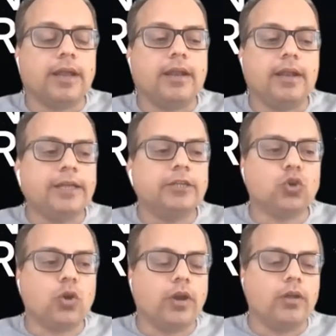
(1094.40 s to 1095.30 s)
that I really
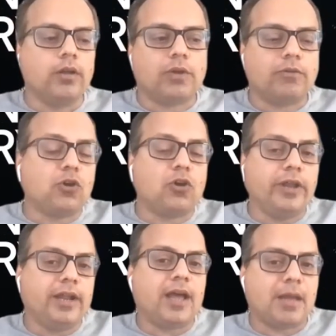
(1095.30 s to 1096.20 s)
enjoyed. So I was
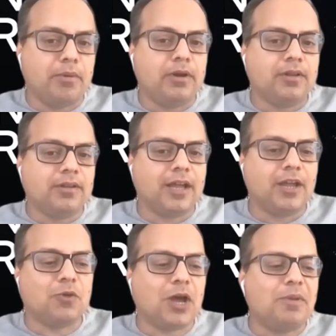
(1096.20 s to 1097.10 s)
already in a hybrid
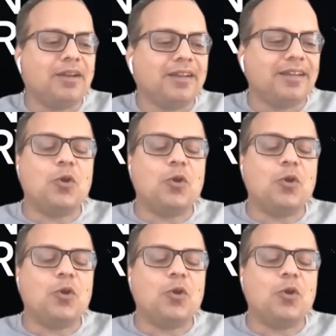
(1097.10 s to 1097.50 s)
environment.